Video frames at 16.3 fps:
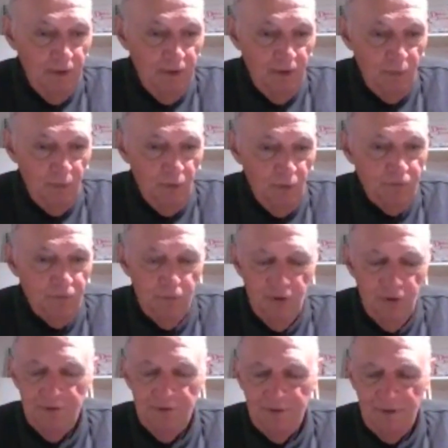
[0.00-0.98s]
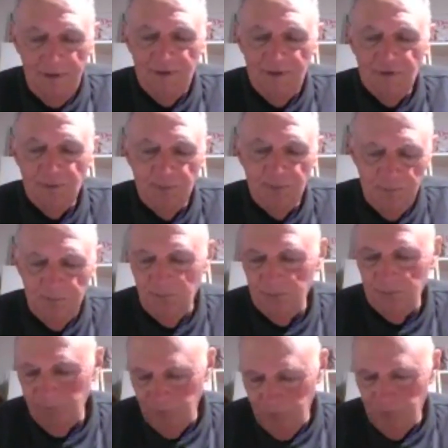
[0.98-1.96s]
I guess,
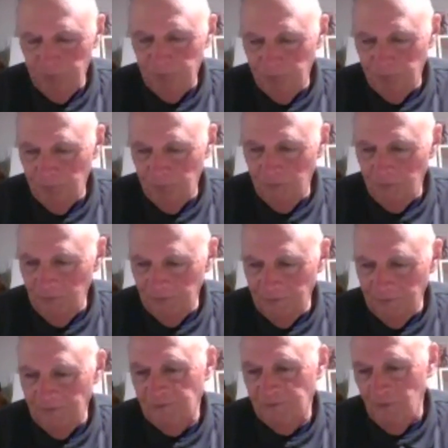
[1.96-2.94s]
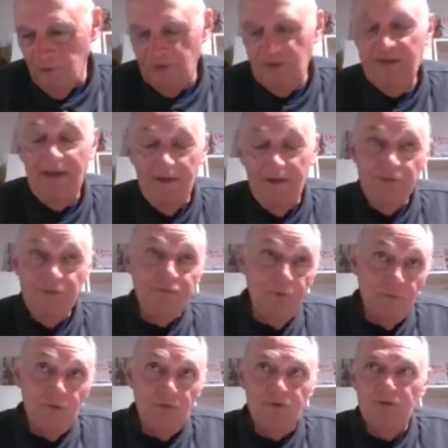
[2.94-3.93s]
as far as accounting
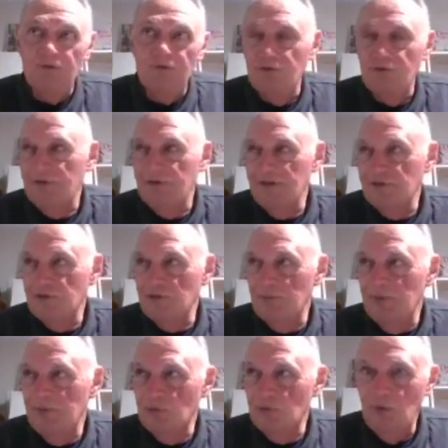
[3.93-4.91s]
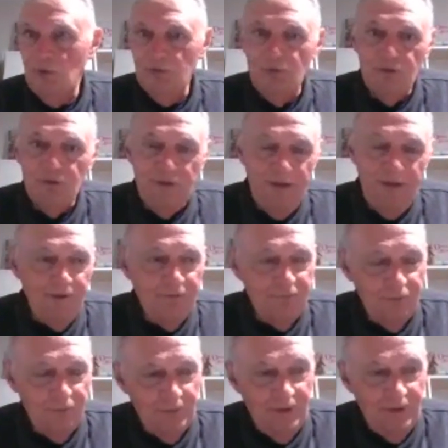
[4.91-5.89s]
firms are concerned, I guess the best well-known accounting
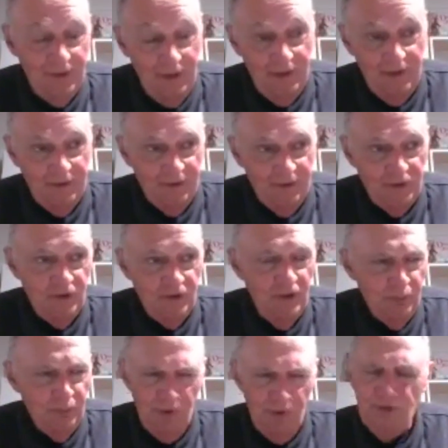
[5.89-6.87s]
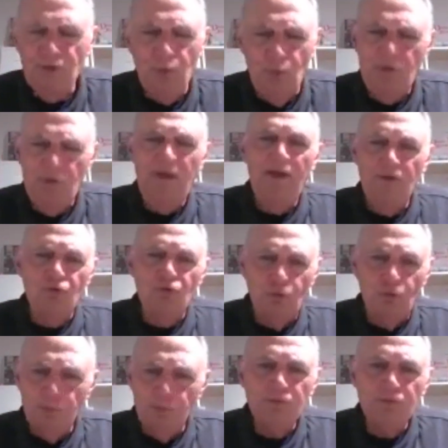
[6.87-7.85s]
firm today is
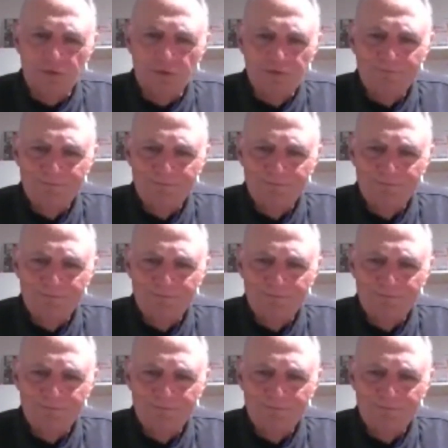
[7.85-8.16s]
PricewaterhouseCoopers.